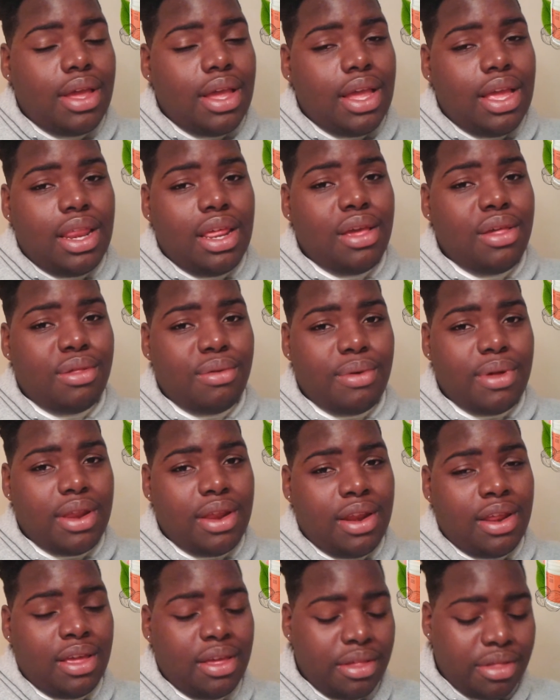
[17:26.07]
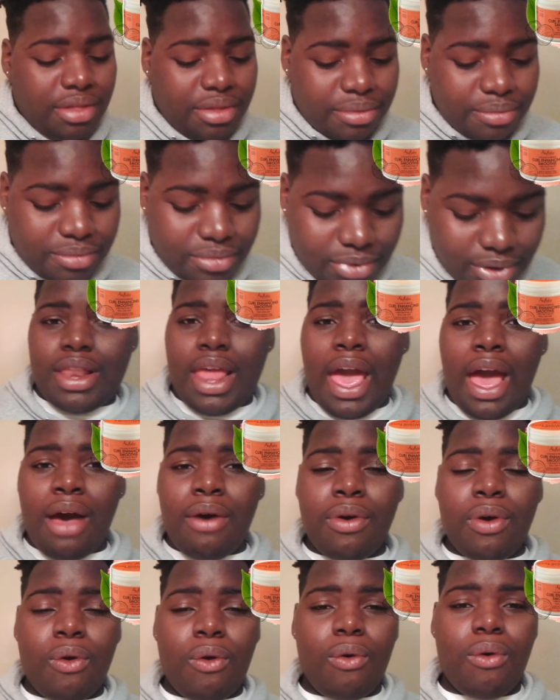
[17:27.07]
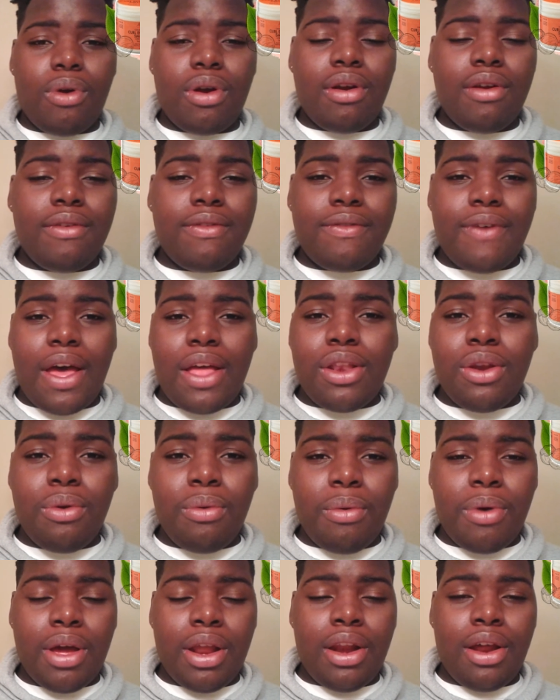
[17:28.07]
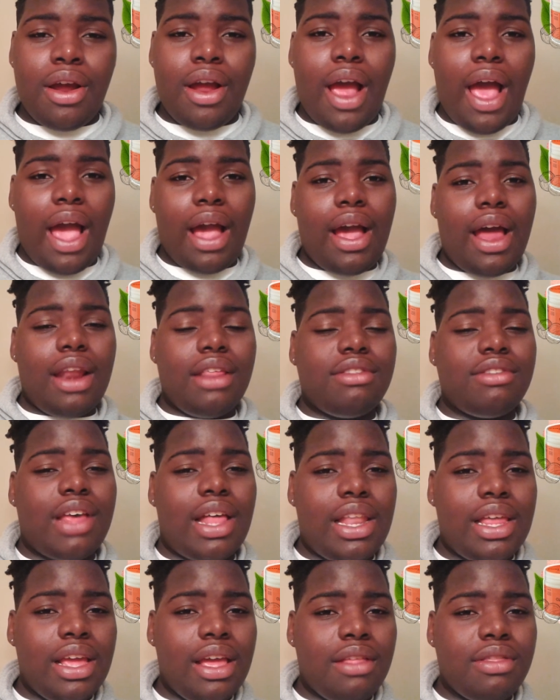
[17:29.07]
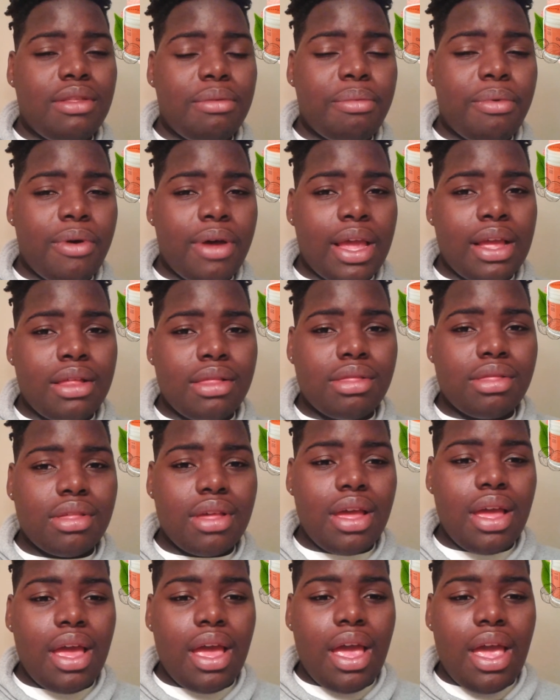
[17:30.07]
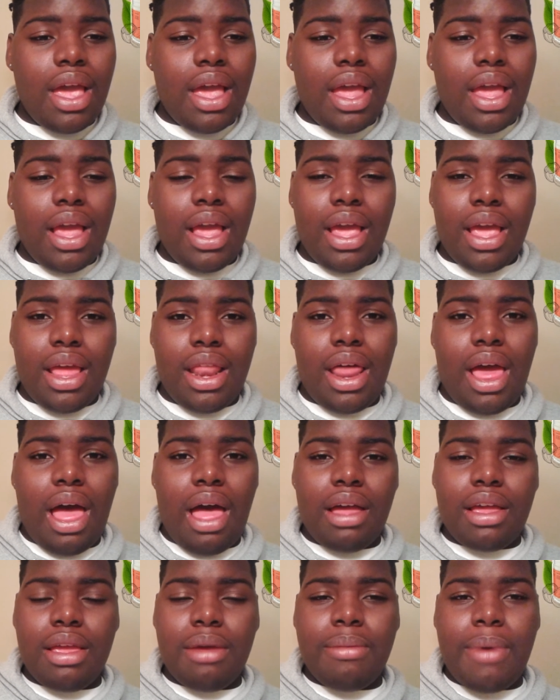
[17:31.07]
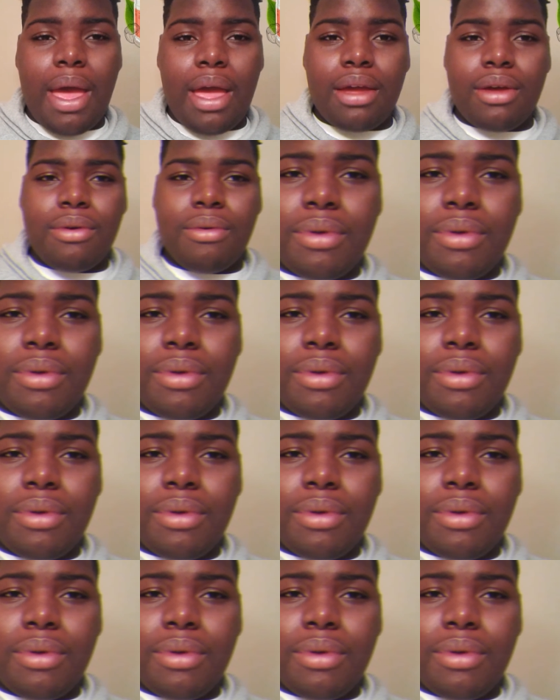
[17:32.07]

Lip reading: it is what it is. Now, in order to find the winner, I gotta tally up the points, and I'll get back